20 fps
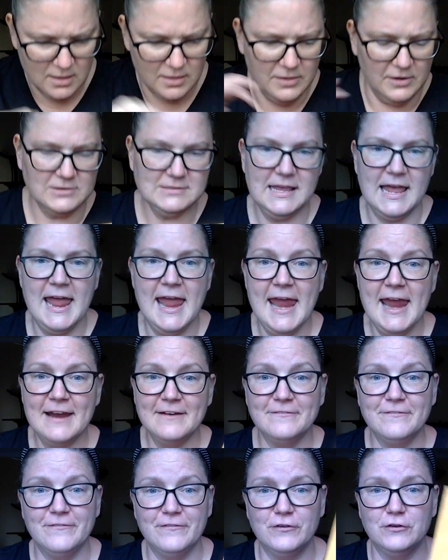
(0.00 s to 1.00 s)
There's a
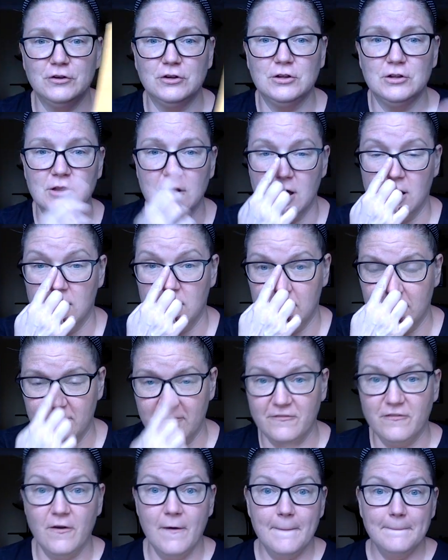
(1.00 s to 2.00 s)
handful
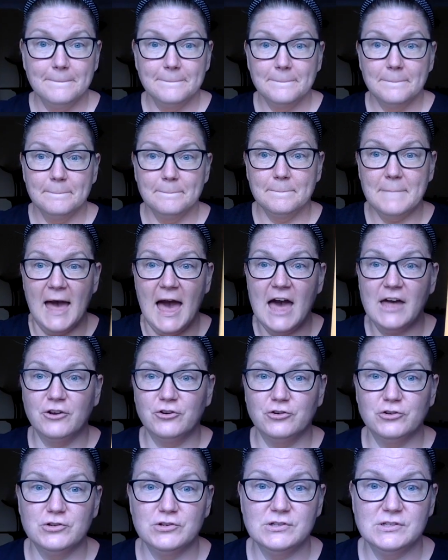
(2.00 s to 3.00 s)
of
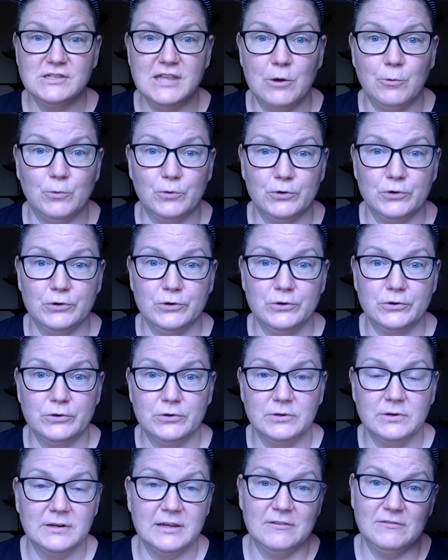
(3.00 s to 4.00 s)
patterns that
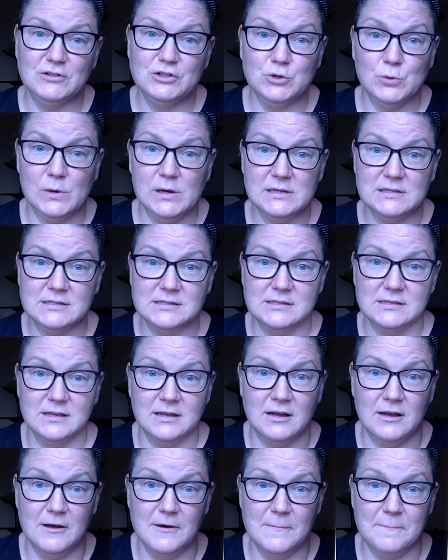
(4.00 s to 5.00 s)
were given to us
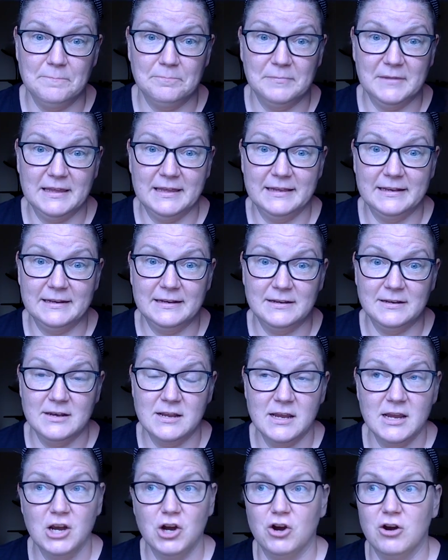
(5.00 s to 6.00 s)
um, in
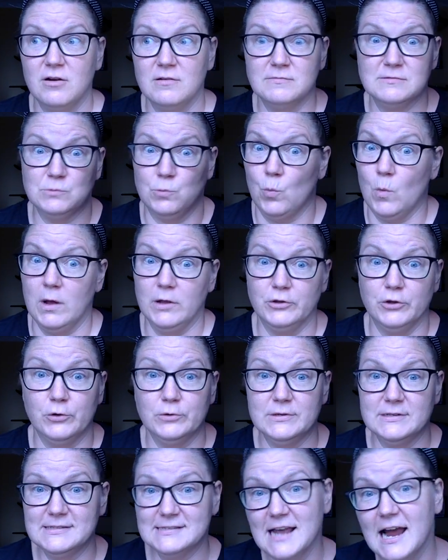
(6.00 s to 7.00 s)
here. It's
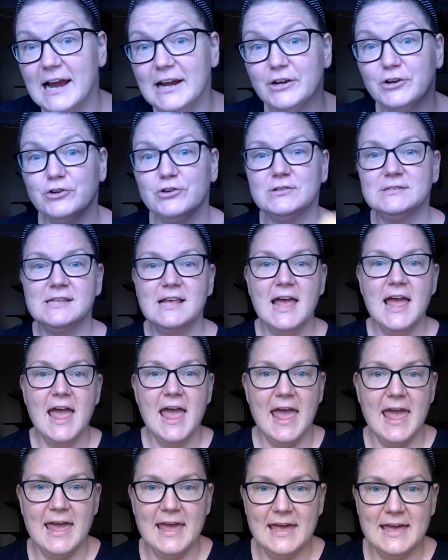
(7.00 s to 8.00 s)
well-known designers
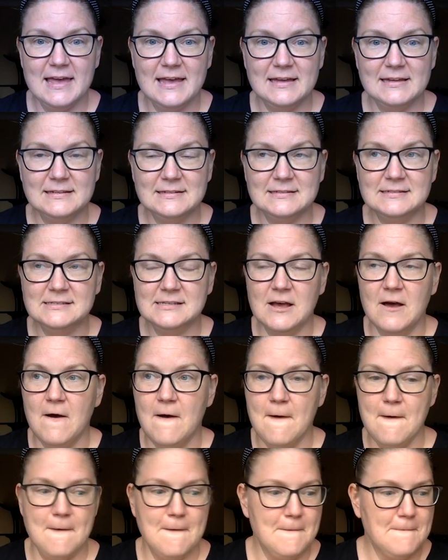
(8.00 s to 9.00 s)
and
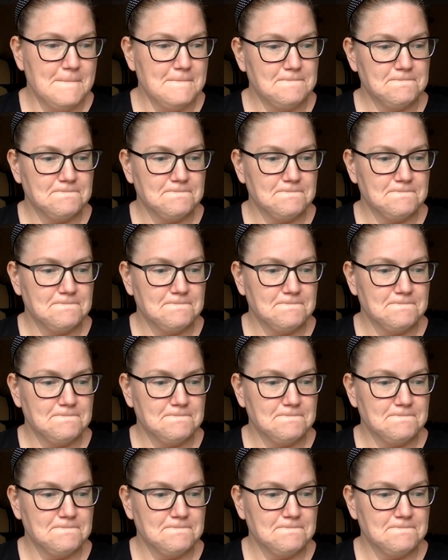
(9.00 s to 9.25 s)
um,